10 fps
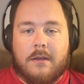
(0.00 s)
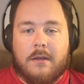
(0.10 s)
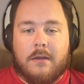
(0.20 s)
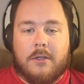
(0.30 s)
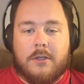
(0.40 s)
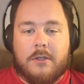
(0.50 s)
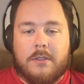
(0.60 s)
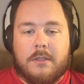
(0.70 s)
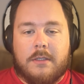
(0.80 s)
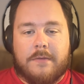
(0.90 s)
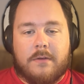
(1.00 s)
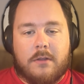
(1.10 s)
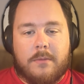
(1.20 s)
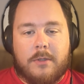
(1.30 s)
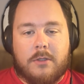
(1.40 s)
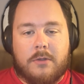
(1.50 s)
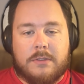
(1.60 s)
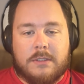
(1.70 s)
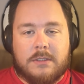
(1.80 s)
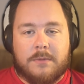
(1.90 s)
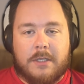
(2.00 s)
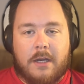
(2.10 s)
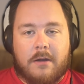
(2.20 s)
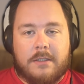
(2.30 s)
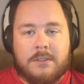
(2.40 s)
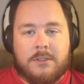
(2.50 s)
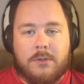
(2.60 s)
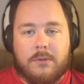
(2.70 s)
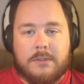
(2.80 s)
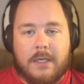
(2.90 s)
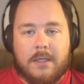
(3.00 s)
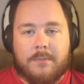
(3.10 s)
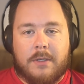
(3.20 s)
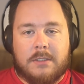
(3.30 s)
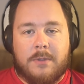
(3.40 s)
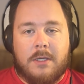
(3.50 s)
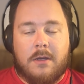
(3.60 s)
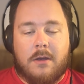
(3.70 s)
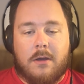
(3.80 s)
could definitely be losing some carries to Tank Bigsby